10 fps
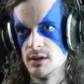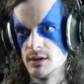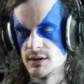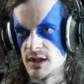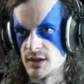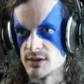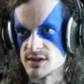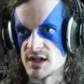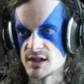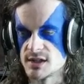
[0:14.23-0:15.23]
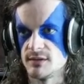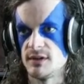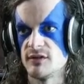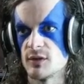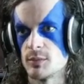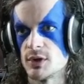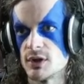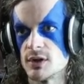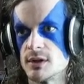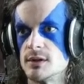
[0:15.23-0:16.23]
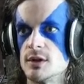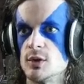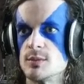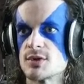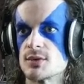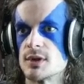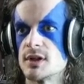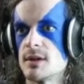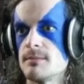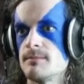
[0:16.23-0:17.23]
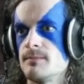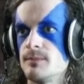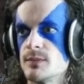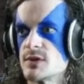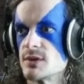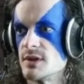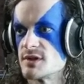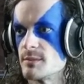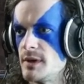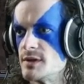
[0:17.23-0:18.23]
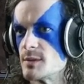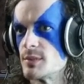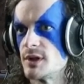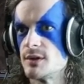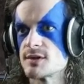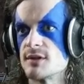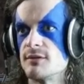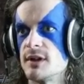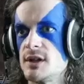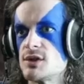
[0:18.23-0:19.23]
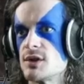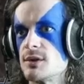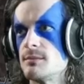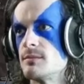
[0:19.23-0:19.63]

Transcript: Thank you to Take T V for putting on Home Story Cup so these amazing players can fight each other